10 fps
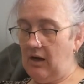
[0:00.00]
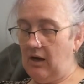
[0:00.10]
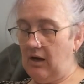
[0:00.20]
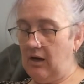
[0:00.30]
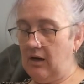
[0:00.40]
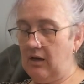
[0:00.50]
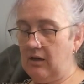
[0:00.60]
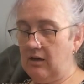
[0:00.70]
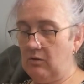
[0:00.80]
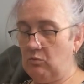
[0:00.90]

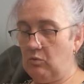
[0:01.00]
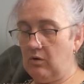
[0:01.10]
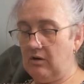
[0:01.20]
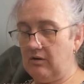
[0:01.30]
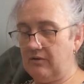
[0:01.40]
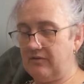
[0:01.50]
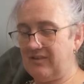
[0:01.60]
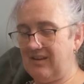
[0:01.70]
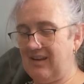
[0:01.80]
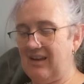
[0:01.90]
I was
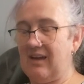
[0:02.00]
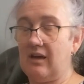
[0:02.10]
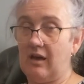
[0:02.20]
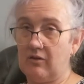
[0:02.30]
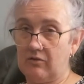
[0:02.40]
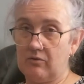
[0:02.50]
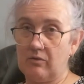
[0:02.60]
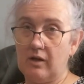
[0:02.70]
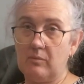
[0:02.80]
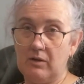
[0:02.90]

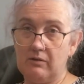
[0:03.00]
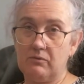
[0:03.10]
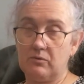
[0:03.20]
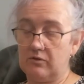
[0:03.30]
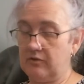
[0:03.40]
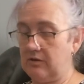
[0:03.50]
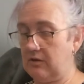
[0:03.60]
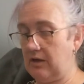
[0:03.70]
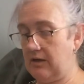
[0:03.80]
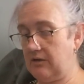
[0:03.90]
extremely fortunate,
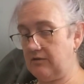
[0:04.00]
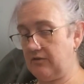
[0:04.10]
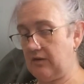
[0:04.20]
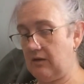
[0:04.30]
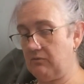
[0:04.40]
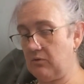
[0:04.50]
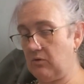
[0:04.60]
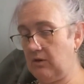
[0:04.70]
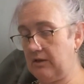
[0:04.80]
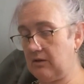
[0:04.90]
I had to say. For
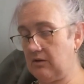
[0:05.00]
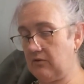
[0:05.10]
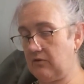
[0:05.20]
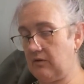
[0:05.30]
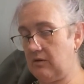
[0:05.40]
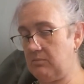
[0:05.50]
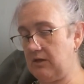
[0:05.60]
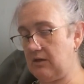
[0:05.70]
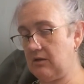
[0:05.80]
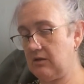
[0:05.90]
all it got so
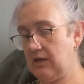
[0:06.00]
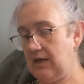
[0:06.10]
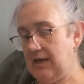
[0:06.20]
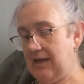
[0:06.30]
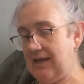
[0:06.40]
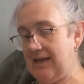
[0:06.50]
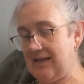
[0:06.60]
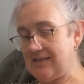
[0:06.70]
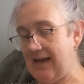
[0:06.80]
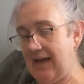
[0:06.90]
big,
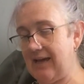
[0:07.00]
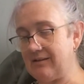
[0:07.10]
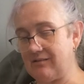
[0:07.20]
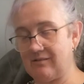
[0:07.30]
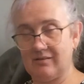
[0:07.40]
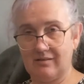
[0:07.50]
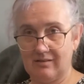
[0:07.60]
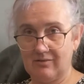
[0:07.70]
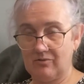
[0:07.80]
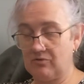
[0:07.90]
it hadn't
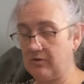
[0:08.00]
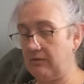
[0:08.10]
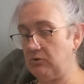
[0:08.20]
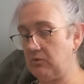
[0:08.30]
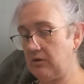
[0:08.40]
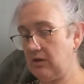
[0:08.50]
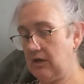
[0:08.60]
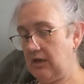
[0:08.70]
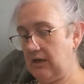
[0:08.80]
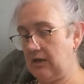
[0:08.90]
travelled.
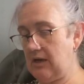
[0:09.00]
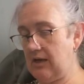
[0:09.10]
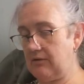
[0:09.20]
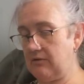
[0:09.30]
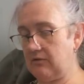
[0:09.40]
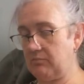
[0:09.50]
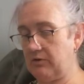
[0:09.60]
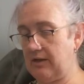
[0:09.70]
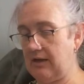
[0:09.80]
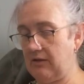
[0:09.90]
It hadn't
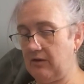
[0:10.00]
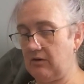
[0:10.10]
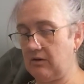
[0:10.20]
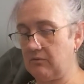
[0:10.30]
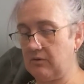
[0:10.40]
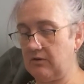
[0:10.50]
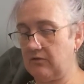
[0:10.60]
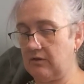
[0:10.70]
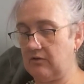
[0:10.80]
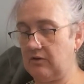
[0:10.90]
spread out the ovaries.
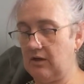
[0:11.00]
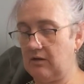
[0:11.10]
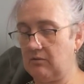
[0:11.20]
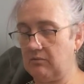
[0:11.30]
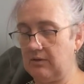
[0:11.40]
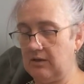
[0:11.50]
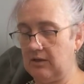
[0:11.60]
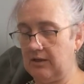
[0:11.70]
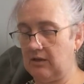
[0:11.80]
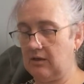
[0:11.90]
So she had a
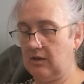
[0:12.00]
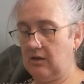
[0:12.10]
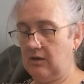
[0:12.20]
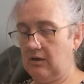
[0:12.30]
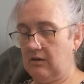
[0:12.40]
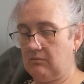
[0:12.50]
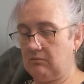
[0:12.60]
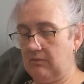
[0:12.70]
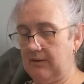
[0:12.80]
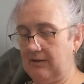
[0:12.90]
really,
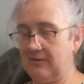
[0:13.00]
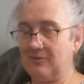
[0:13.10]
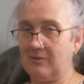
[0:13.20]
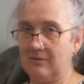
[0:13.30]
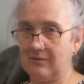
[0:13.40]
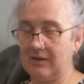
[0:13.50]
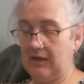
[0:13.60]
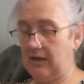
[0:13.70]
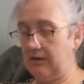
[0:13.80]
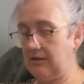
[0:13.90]
really good look
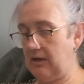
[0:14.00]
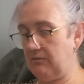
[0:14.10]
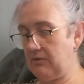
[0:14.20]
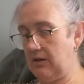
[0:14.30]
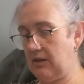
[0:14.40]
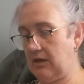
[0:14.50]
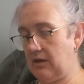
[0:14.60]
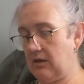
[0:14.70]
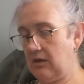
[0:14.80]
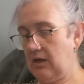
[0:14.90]
at everything